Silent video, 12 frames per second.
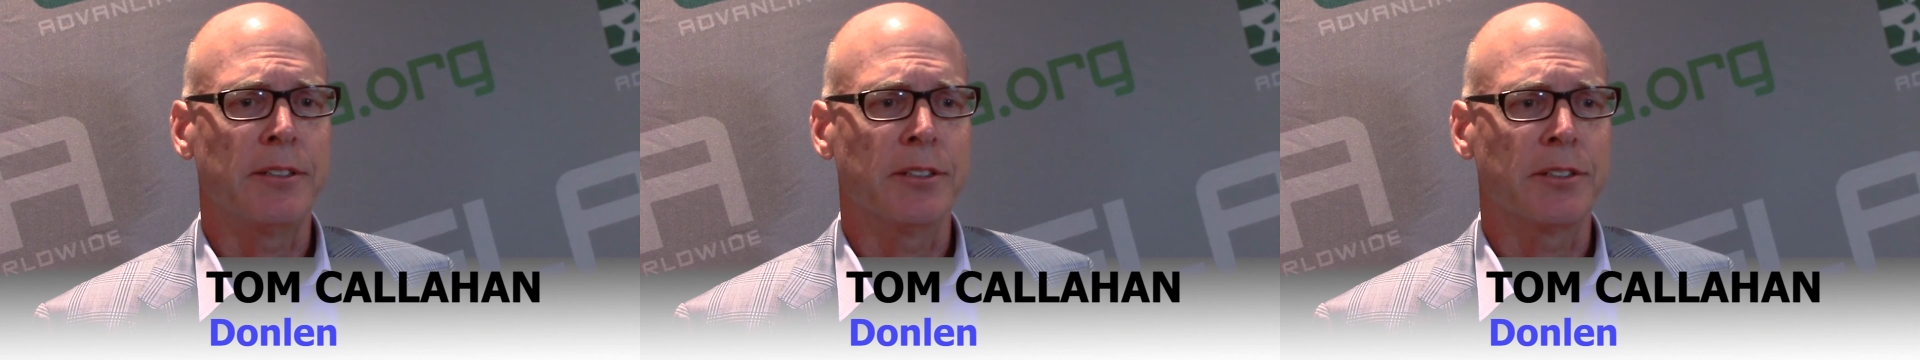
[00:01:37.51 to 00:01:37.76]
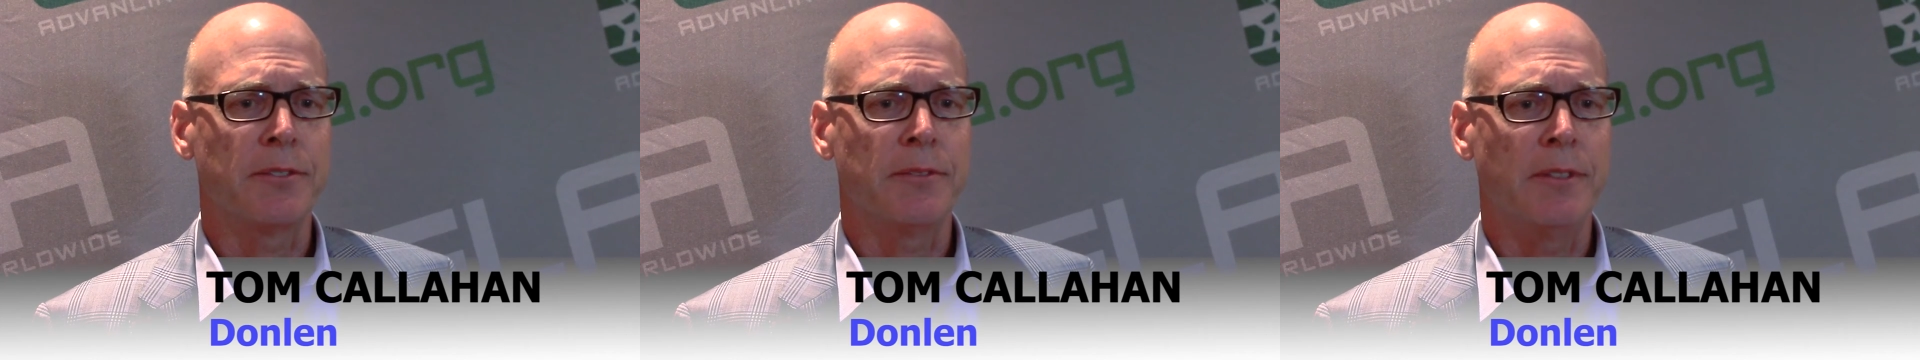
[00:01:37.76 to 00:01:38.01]

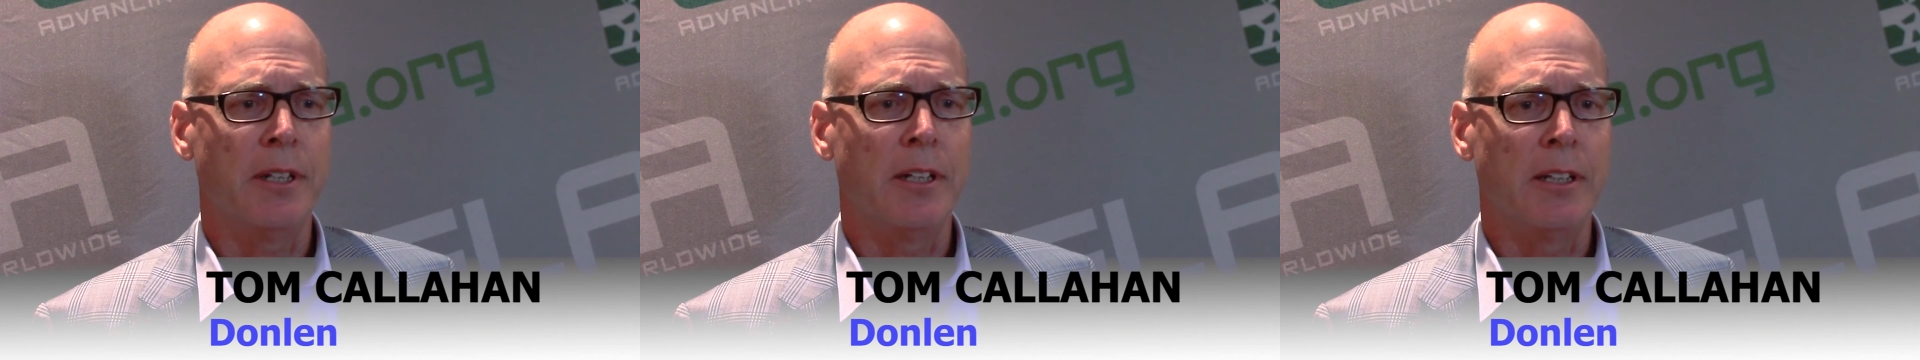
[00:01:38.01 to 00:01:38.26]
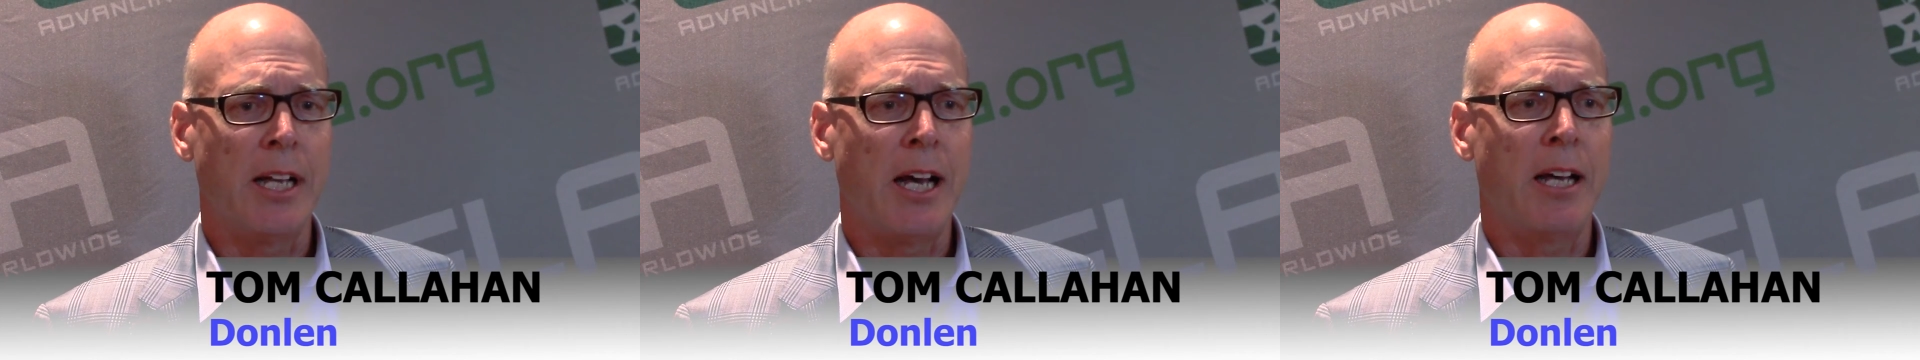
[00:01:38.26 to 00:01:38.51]
just a
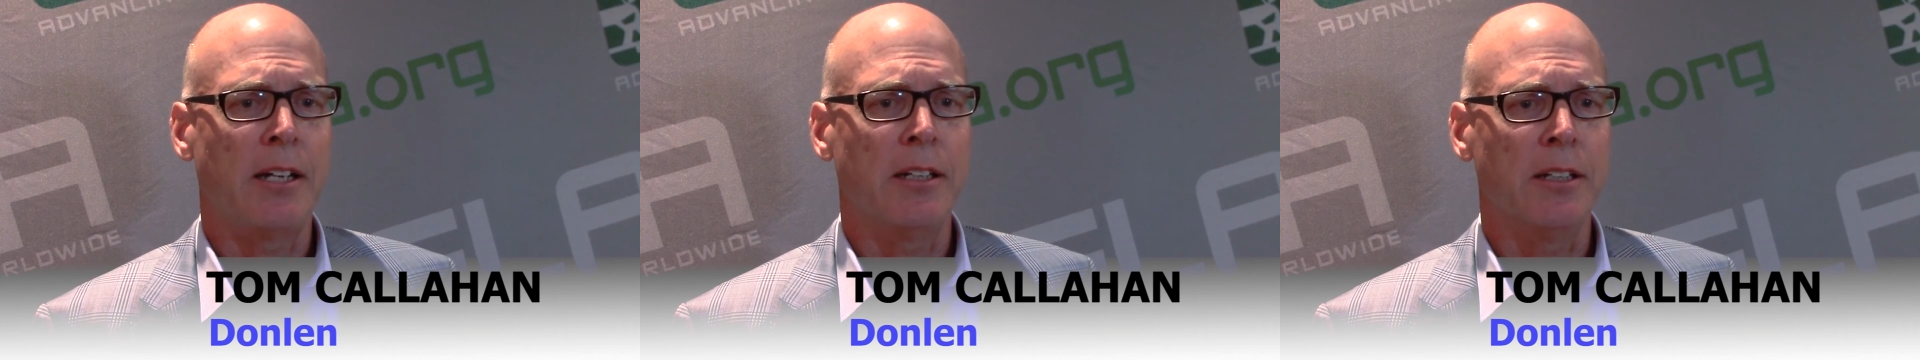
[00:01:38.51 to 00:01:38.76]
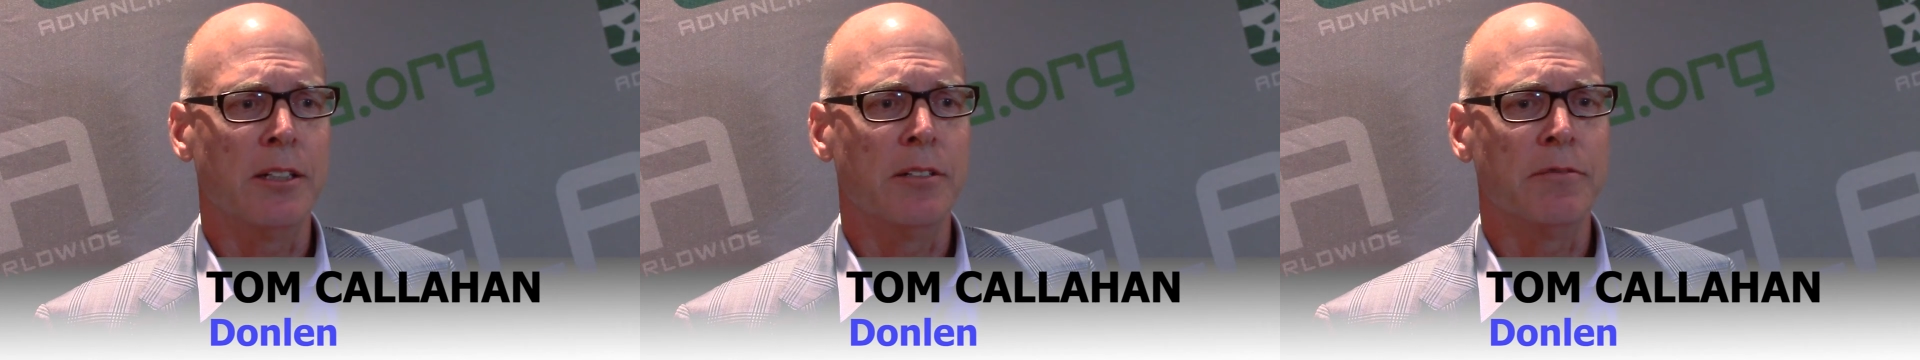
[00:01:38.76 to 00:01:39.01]
lot
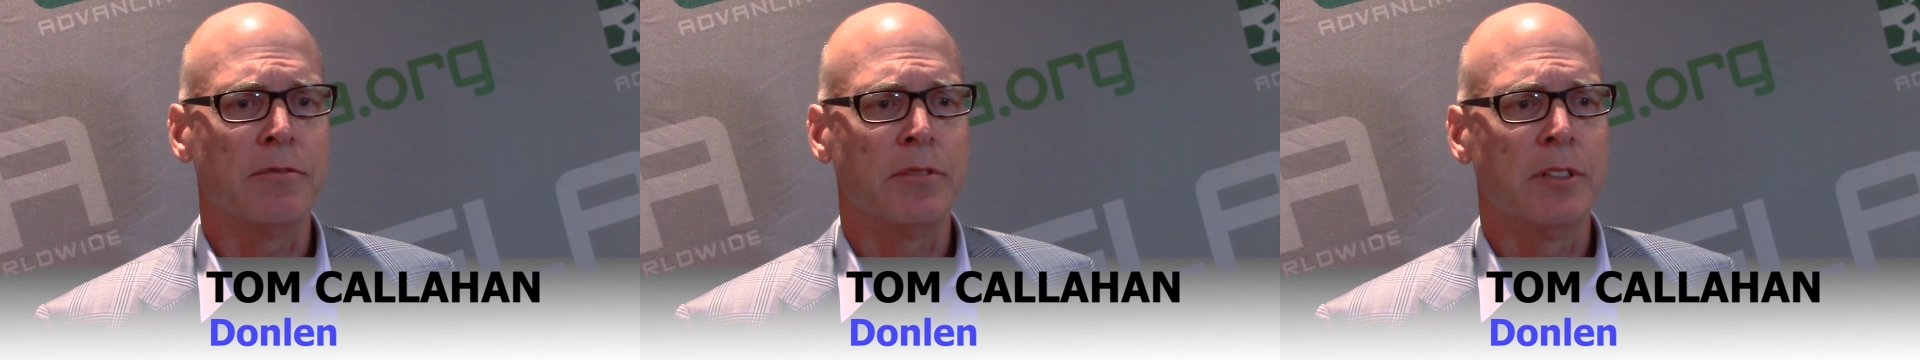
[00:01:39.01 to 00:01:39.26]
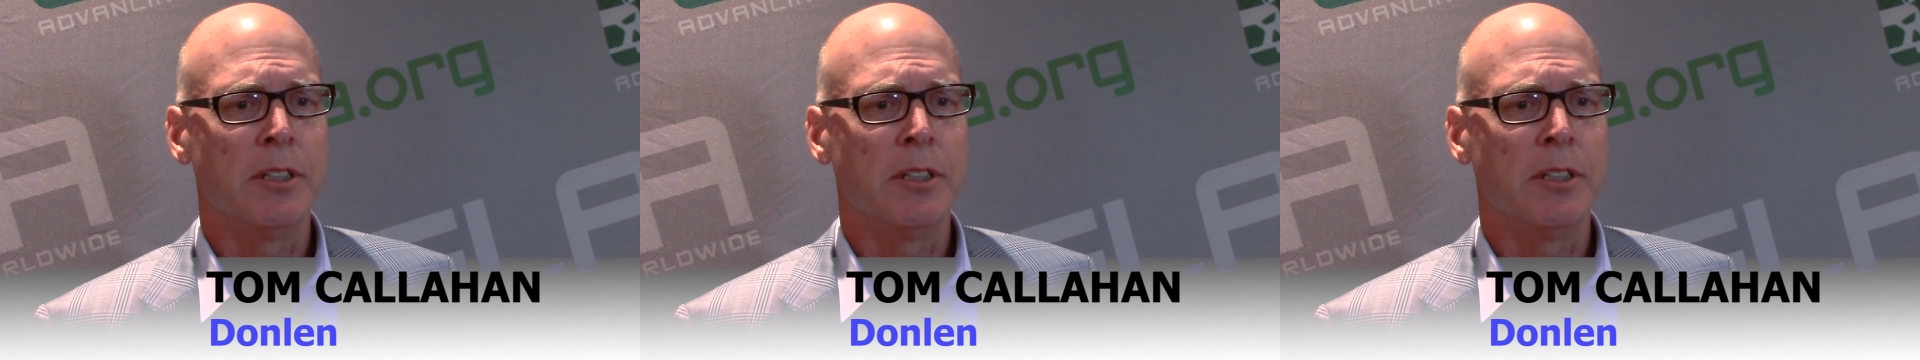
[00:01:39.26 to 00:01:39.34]
of